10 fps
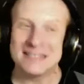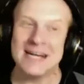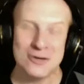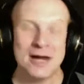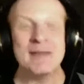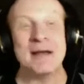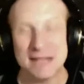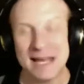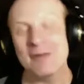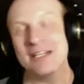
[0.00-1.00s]
the Android app. Now,
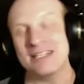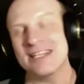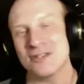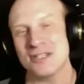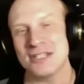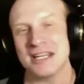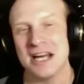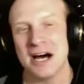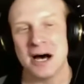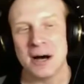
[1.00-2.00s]
and it's interesting.
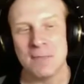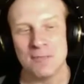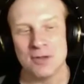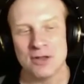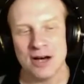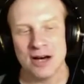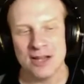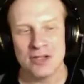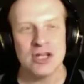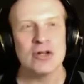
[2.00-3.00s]
Um, Uh,
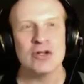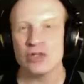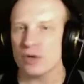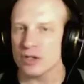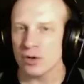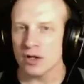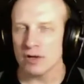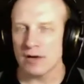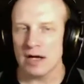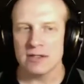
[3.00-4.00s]
there's other stories going
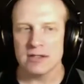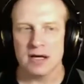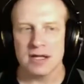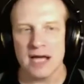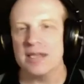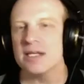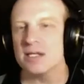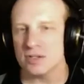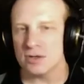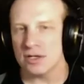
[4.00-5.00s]
around, uh, not in
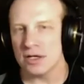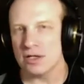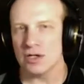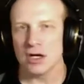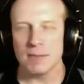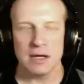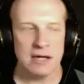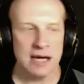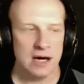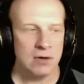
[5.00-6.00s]
this story, that are talking about
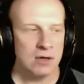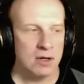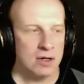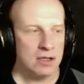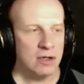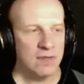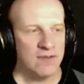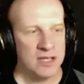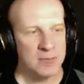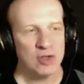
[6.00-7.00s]
how, you know,
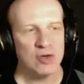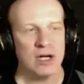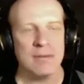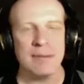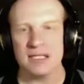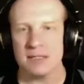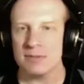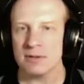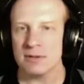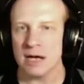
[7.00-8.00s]
Facebook's trying to make some
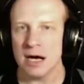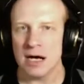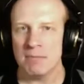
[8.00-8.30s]
uh,